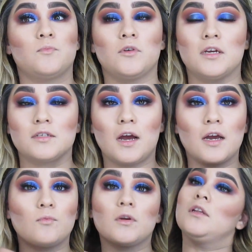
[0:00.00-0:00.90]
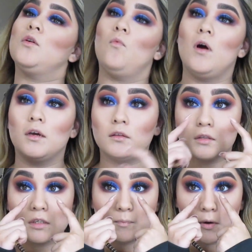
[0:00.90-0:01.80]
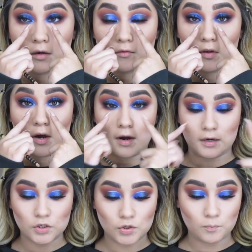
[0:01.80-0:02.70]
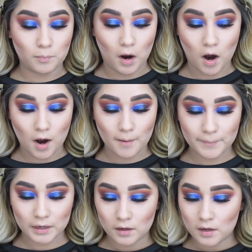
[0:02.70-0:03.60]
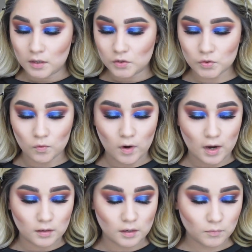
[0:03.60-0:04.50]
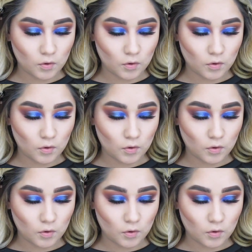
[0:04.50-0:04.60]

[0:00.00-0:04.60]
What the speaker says: pollas, I really want this part of the eye to pop. So I am